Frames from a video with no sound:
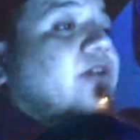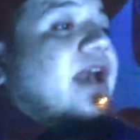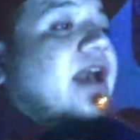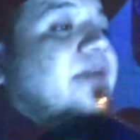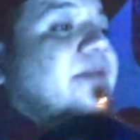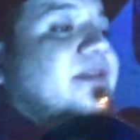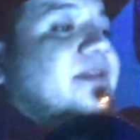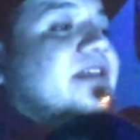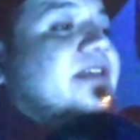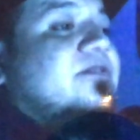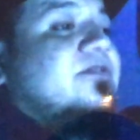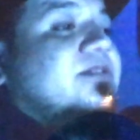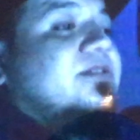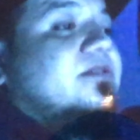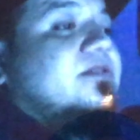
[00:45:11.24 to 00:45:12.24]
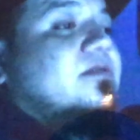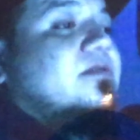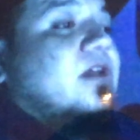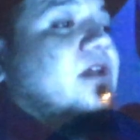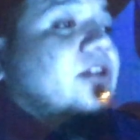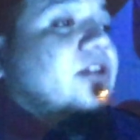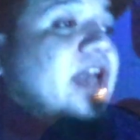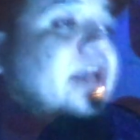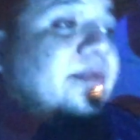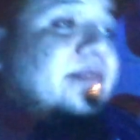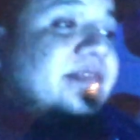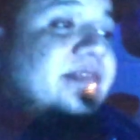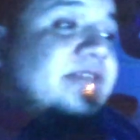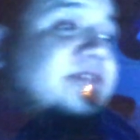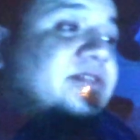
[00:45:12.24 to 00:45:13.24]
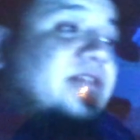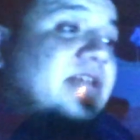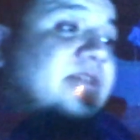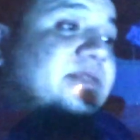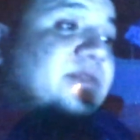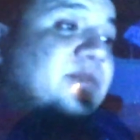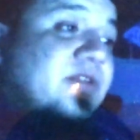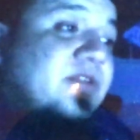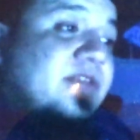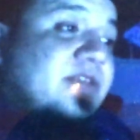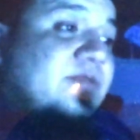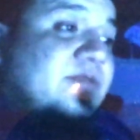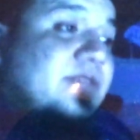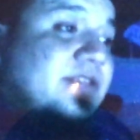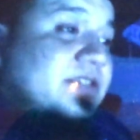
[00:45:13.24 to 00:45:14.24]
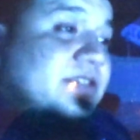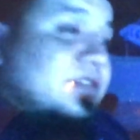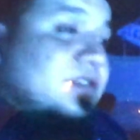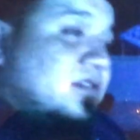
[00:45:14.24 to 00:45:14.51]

happy that you are you happy that you stopped smoking with this